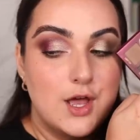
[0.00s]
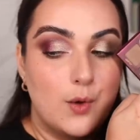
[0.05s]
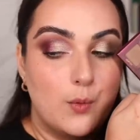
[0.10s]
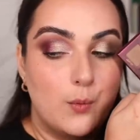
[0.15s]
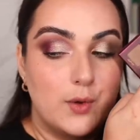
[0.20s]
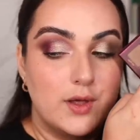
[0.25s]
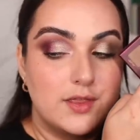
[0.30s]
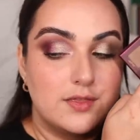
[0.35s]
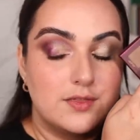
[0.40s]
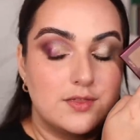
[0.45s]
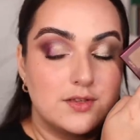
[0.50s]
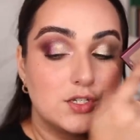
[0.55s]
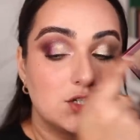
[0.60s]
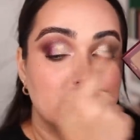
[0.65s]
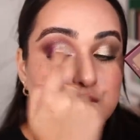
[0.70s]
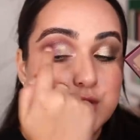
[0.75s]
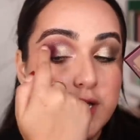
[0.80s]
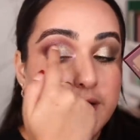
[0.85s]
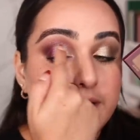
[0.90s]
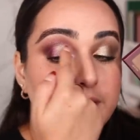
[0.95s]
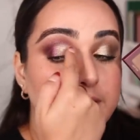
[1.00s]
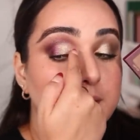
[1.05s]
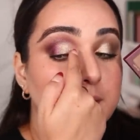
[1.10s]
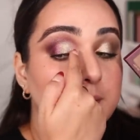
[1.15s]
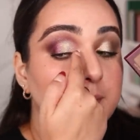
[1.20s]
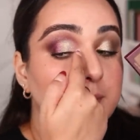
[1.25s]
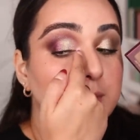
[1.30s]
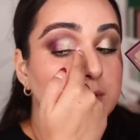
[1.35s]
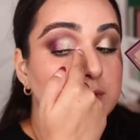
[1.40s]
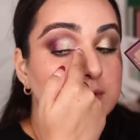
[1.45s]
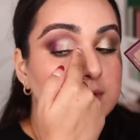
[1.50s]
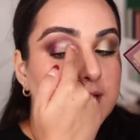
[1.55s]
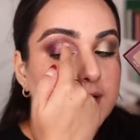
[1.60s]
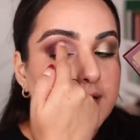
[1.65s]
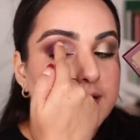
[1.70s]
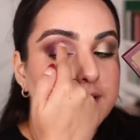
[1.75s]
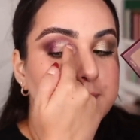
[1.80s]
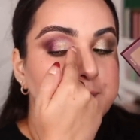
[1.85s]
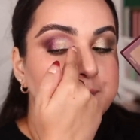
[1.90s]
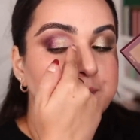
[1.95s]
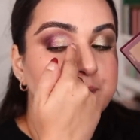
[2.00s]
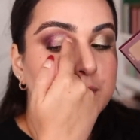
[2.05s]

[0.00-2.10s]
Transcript: with the shade Moonlight